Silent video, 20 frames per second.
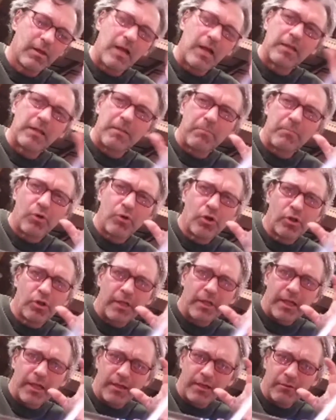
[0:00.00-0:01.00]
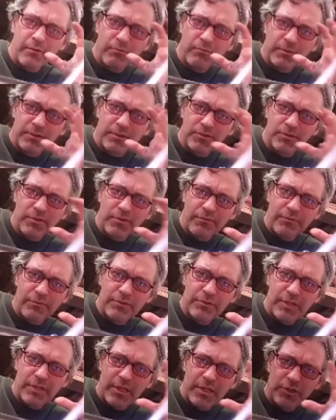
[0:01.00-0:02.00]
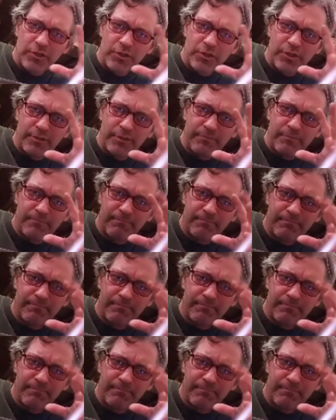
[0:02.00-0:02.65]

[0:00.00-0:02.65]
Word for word: I'll let him pull in with surface tension